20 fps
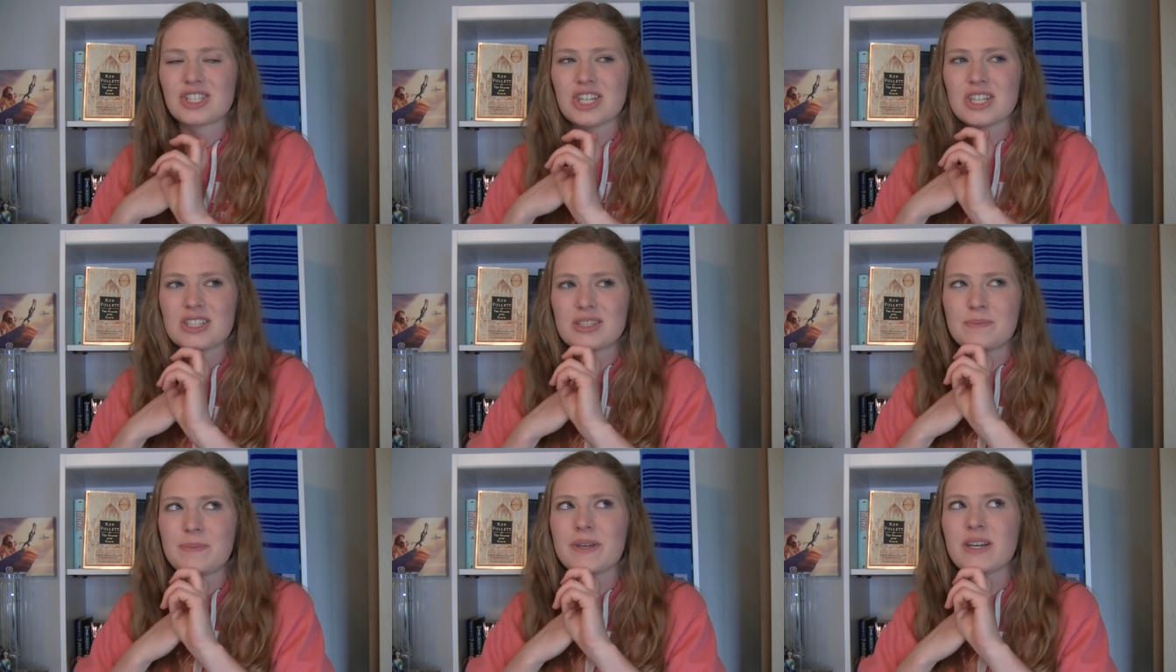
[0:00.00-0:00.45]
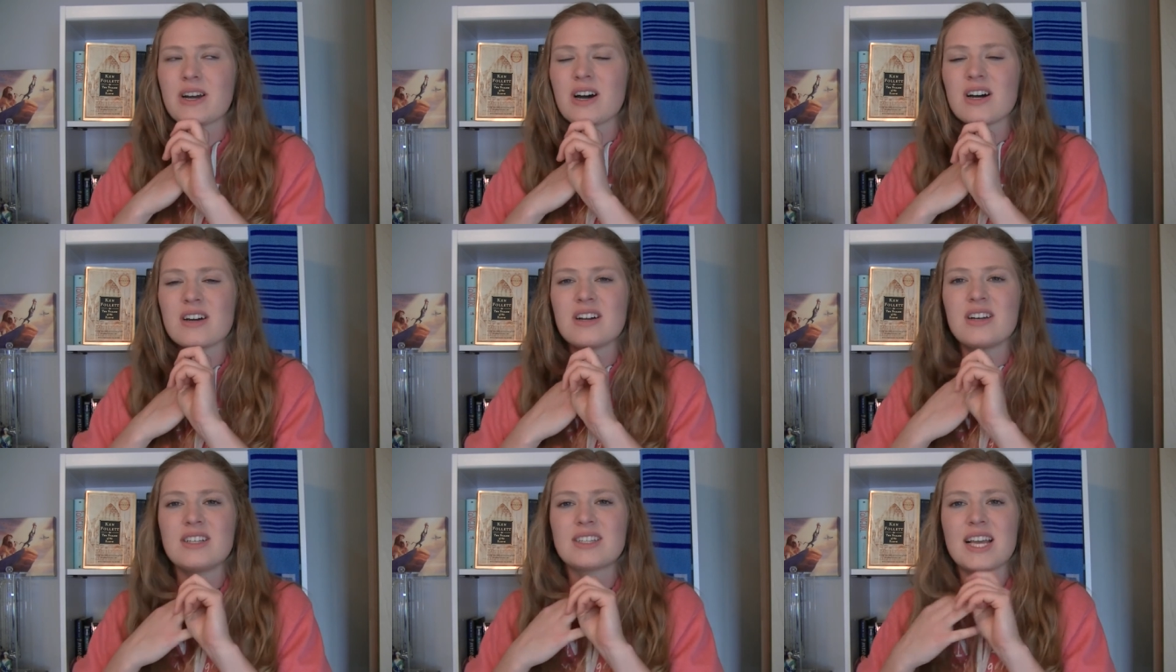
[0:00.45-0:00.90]
just
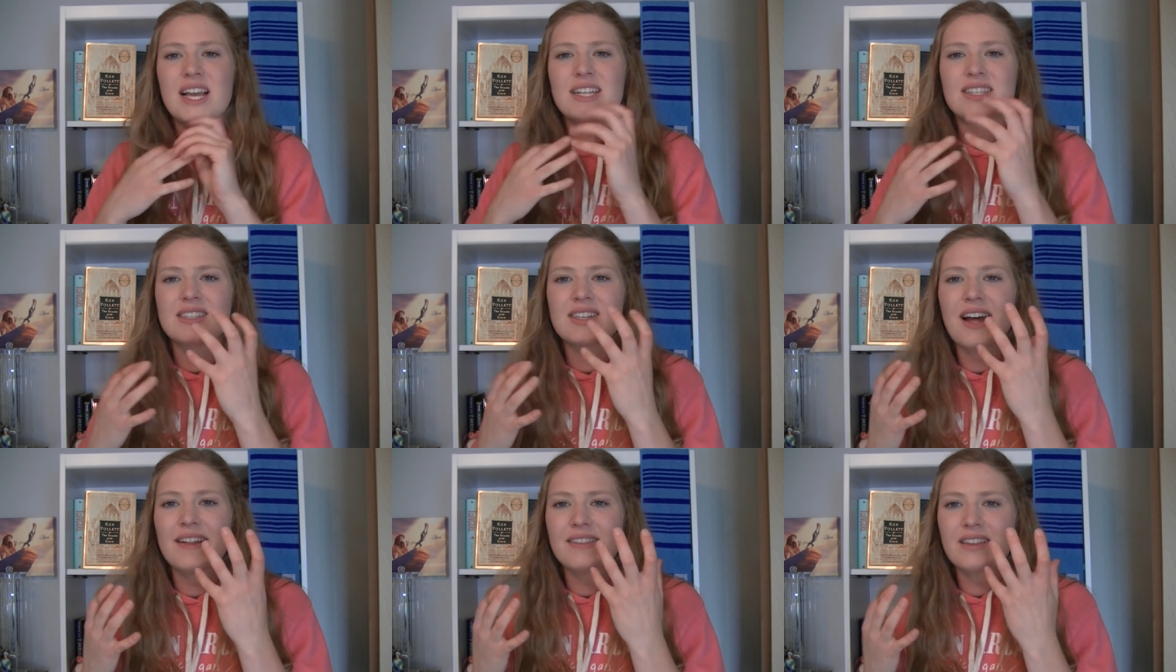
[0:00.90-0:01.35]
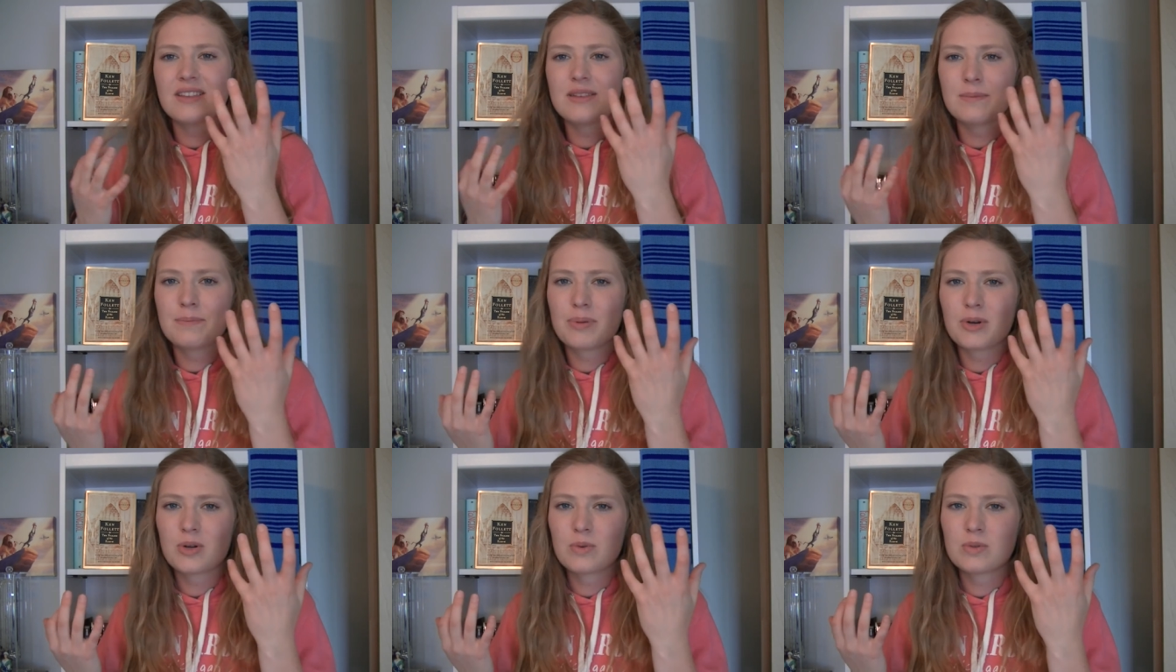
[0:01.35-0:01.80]
because it's not that
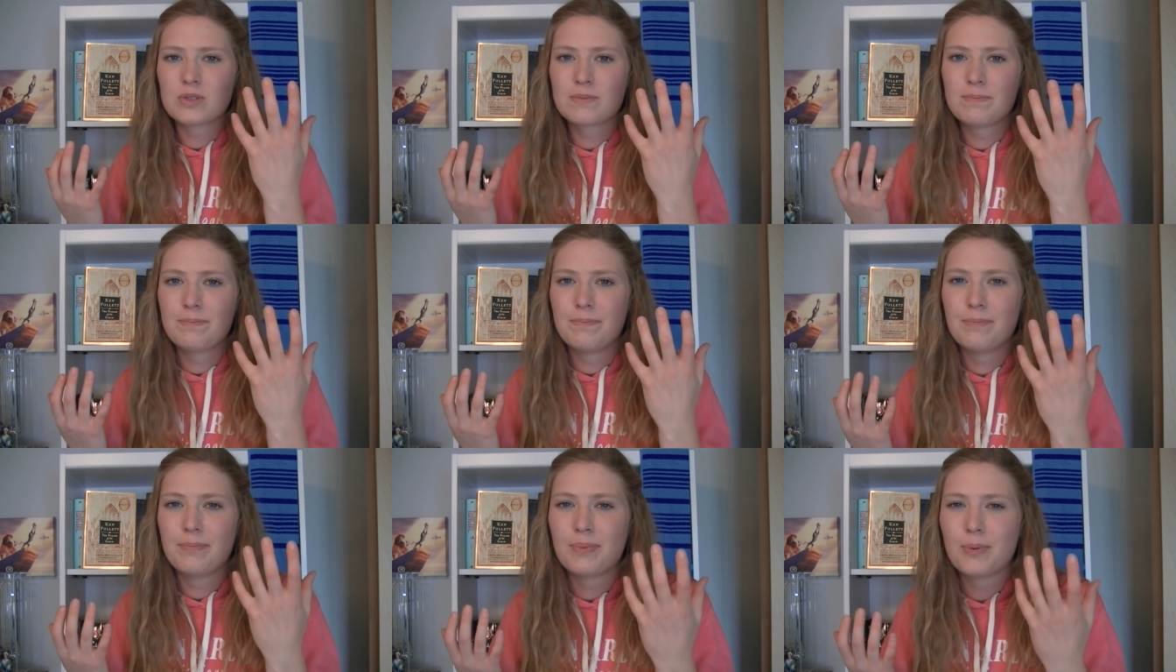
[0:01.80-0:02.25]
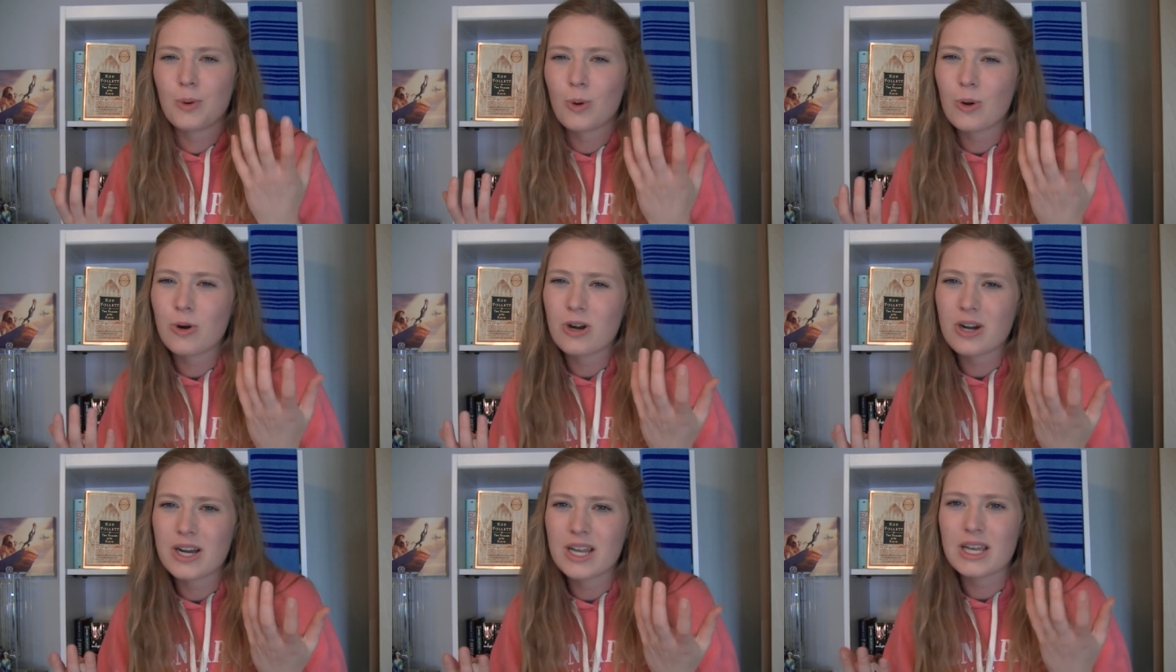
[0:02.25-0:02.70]
the book was
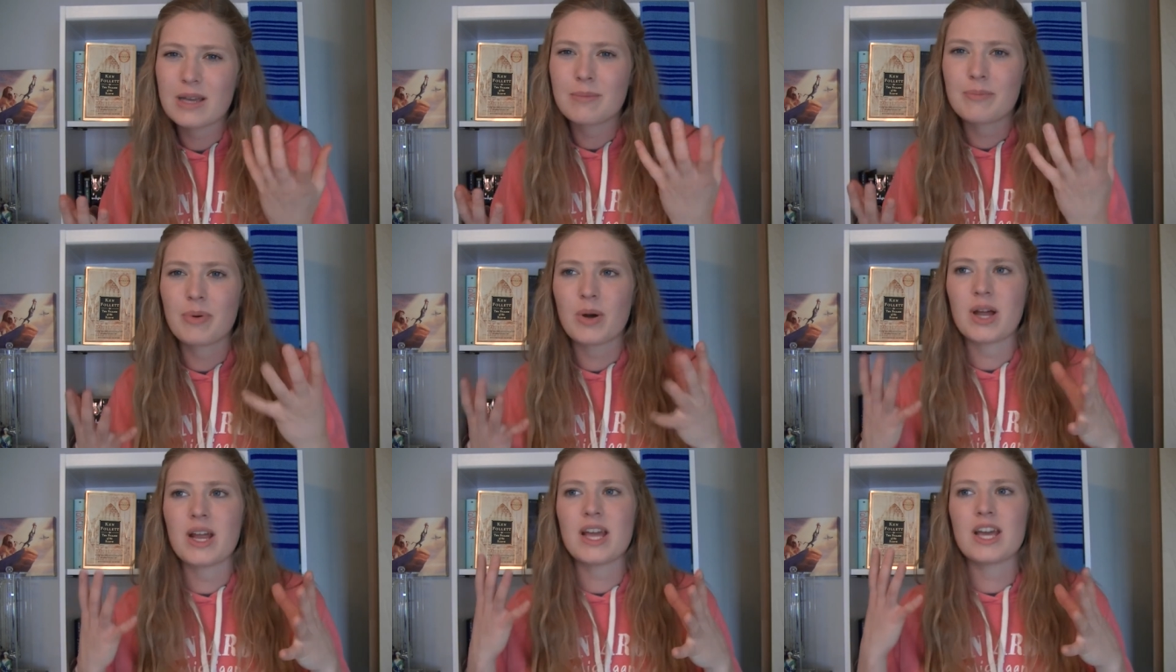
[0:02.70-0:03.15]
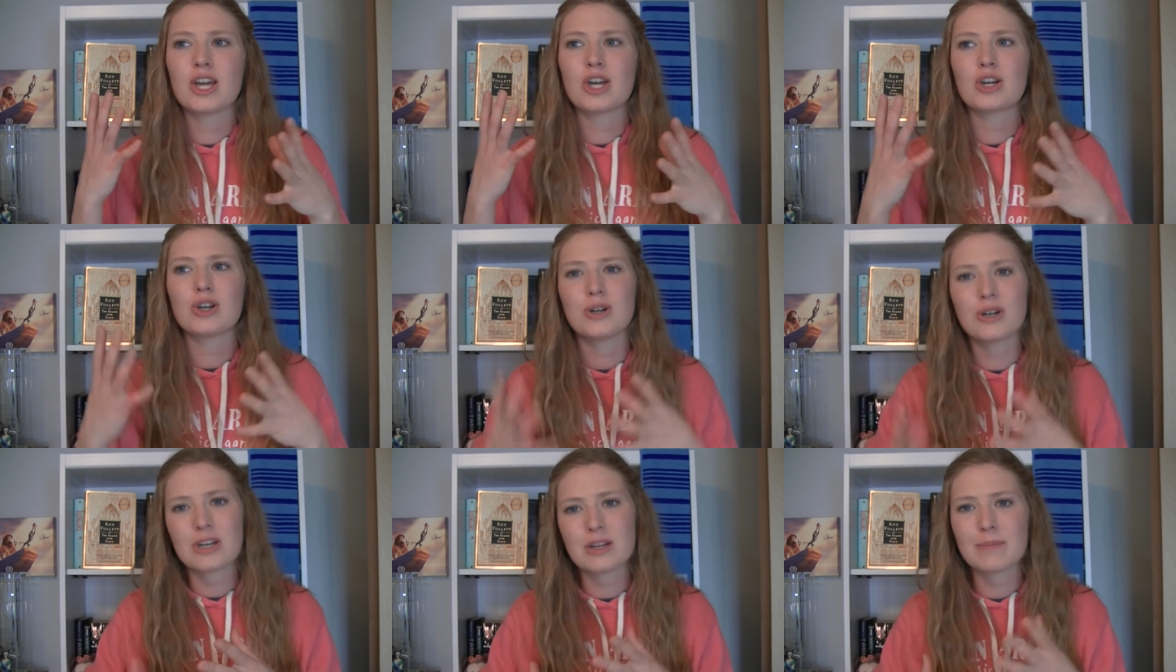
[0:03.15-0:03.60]
boring, but it
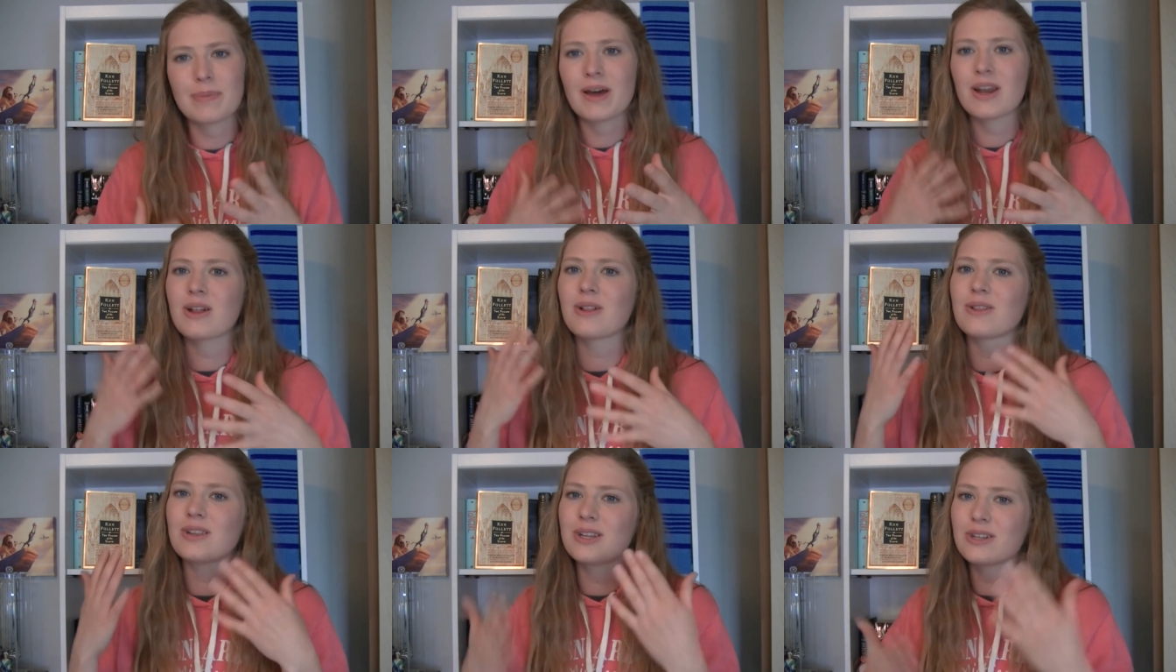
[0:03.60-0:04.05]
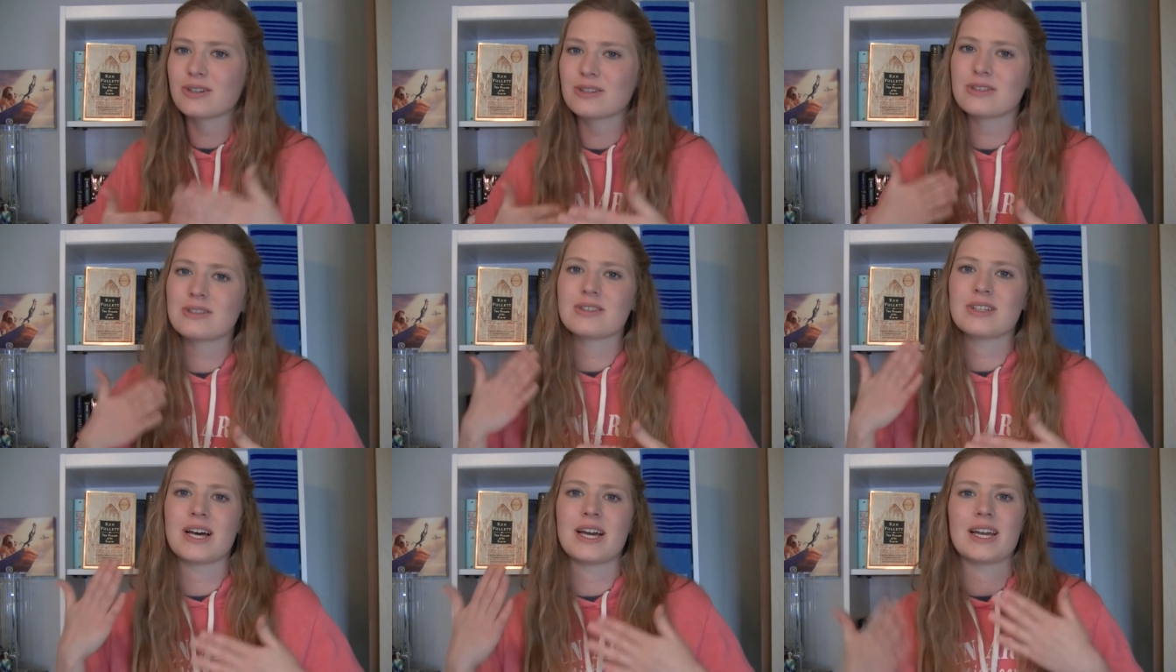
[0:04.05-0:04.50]
could have been a
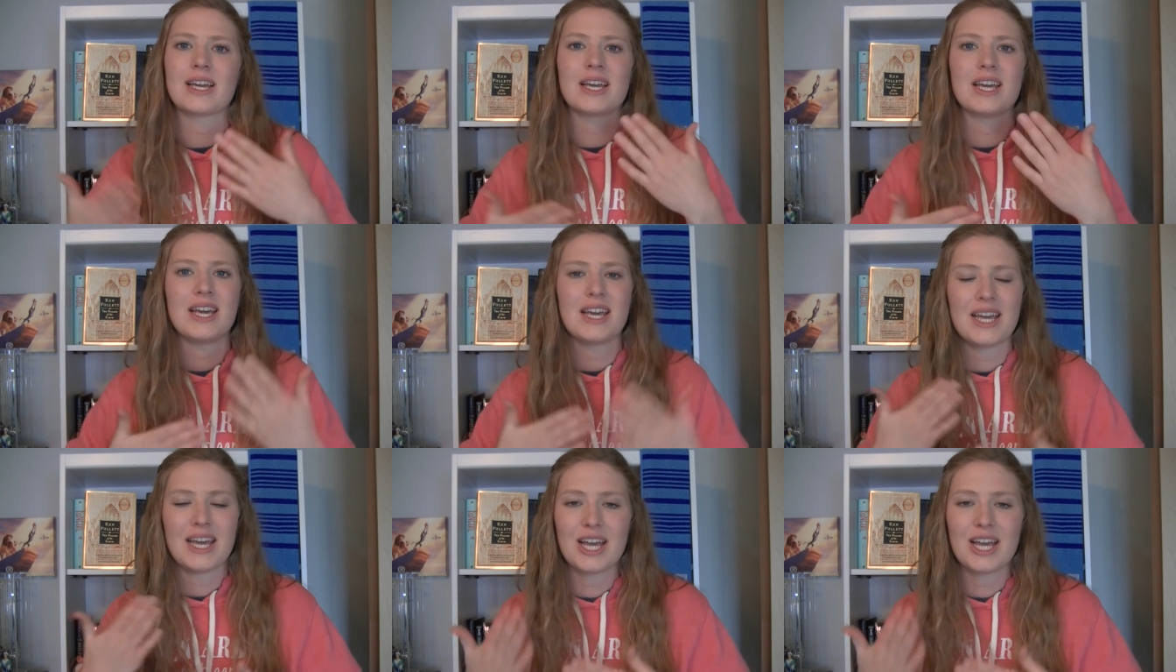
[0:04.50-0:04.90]
little like,